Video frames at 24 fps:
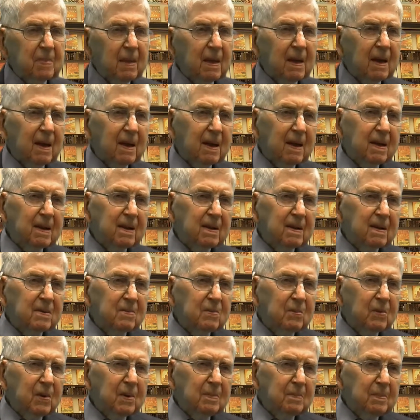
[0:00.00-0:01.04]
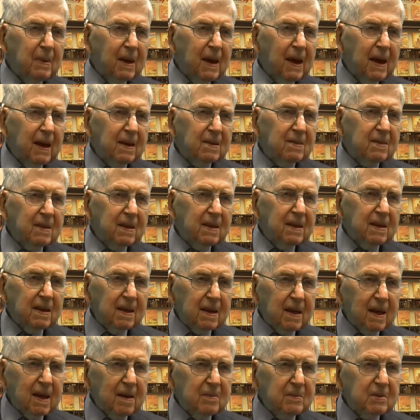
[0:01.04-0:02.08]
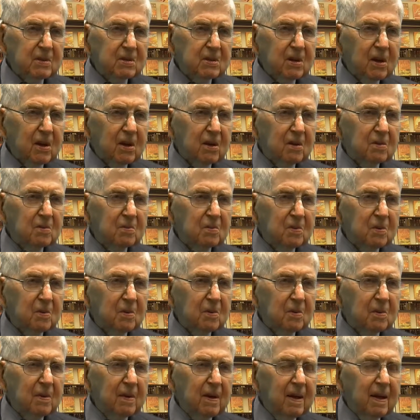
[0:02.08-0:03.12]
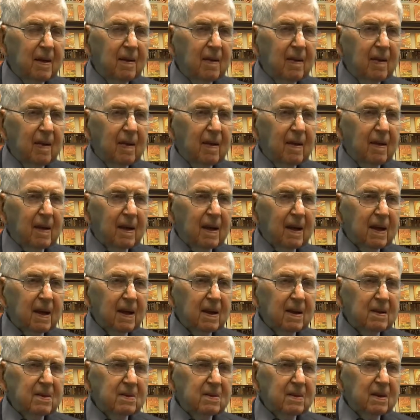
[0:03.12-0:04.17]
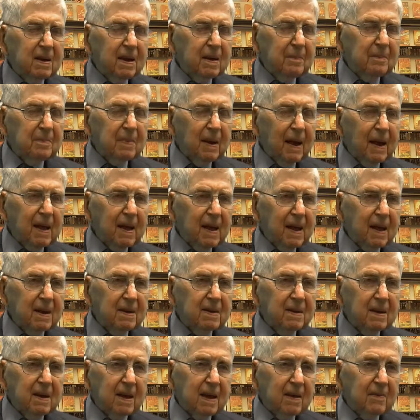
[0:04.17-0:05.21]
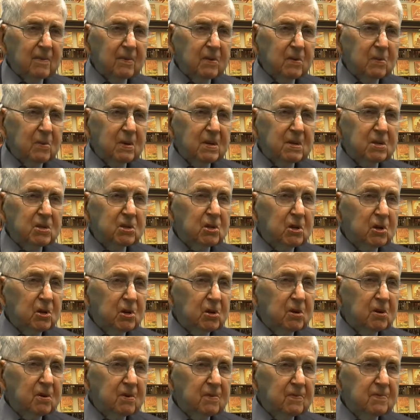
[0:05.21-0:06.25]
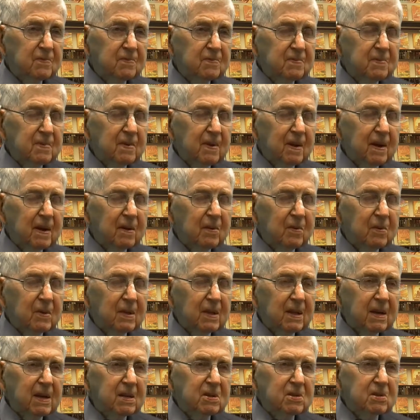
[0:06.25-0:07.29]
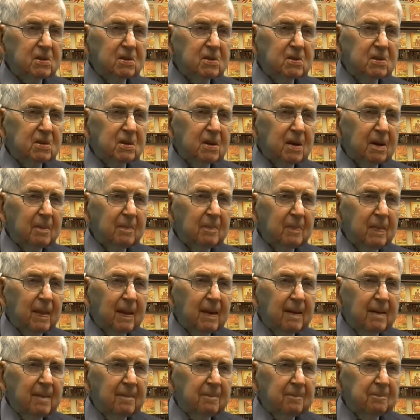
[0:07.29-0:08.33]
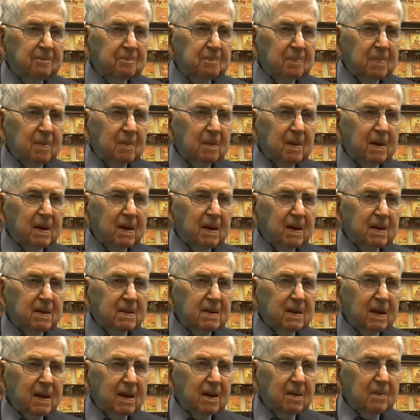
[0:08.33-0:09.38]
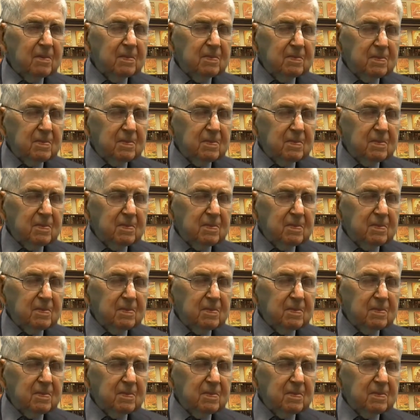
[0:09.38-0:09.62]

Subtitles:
and went back thinking I was all through, and I had to have a reserve relationship because I